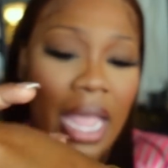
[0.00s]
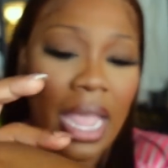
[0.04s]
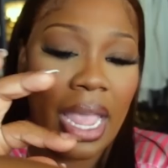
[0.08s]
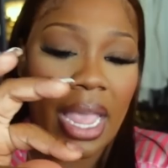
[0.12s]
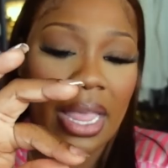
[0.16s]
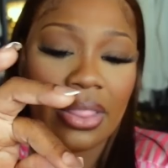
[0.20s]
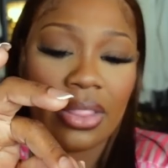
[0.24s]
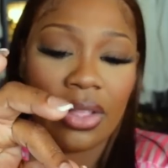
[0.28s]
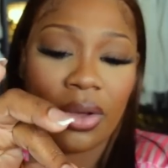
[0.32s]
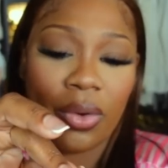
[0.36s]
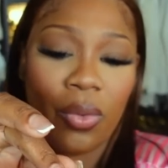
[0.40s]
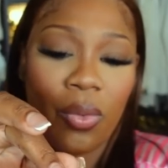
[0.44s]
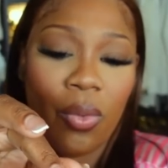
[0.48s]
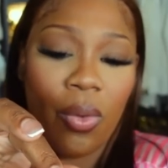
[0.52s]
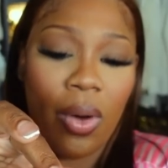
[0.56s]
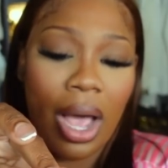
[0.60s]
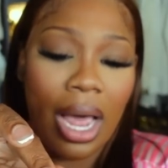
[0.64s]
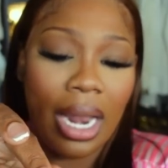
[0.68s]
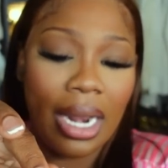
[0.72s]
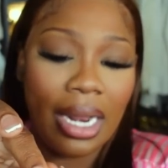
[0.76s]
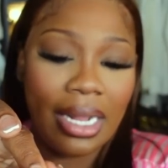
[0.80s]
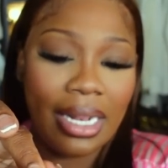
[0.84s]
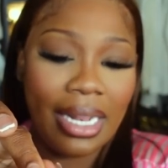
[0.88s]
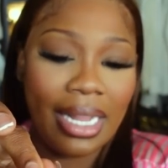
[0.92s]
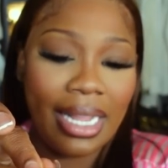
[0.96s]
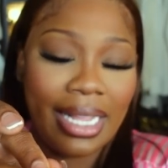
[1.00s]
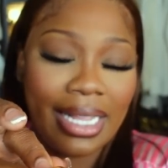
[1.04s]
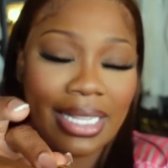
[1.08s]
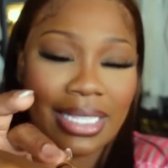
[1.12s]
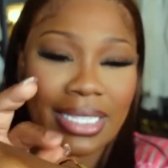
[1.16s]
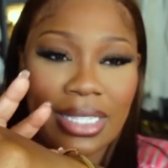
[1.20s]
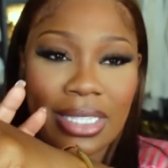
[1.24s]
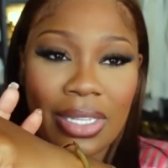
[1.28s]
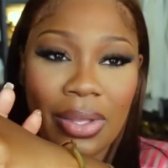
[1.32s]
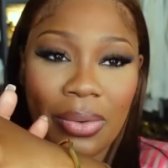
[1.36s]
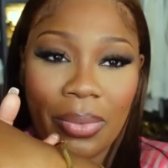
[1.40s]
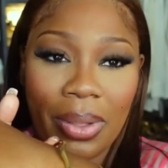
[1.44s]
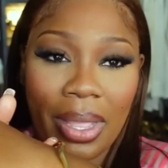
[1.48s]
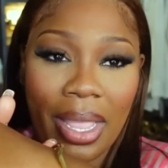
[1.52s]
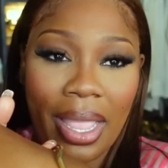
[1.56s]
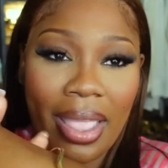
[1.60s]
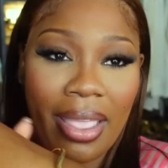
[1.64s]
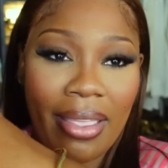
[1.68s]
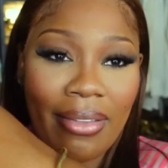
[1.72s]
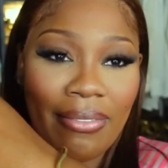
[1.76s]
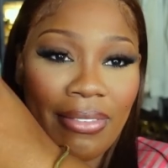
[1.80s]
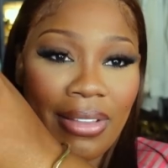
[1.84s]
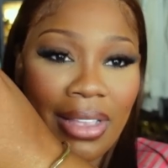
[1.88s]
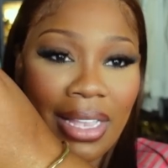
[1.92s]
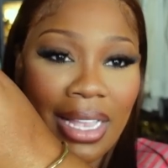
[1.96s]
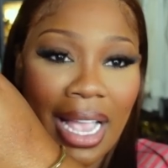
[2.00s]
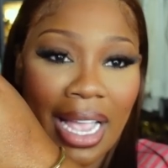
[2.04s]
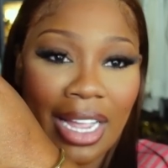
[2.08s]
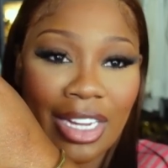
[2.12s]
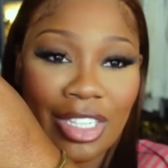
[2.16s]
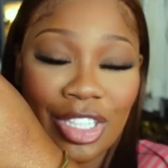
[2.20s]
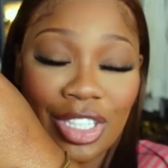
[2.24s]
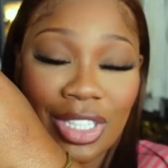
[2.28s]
and the quality is so heavy I